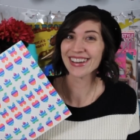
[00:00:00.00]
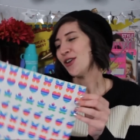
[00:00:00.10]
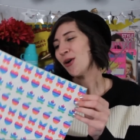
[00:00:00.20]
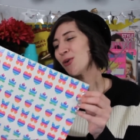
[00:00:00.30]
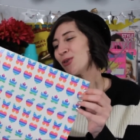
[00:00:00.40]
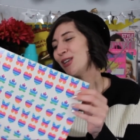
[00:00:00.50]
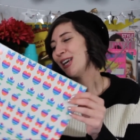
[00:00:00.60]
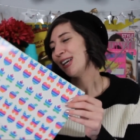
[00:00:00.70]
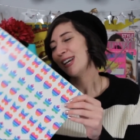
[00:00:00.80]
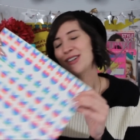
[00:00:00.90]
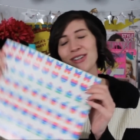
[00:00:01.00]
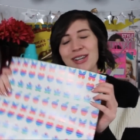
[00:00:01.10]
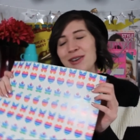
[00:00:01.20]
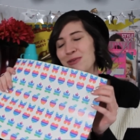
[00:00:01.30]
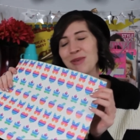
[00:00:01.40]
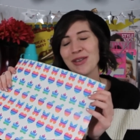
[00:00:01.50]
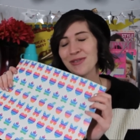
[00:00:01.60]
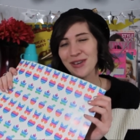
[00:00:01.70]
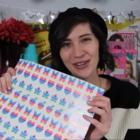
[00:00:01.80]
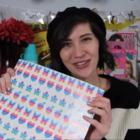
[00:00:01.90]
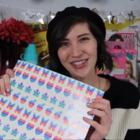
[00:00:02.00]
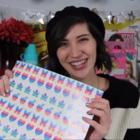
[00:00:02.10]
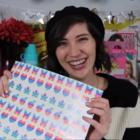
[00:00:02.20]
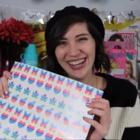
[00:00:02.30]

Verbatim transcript: So seeing it just gives me the feels.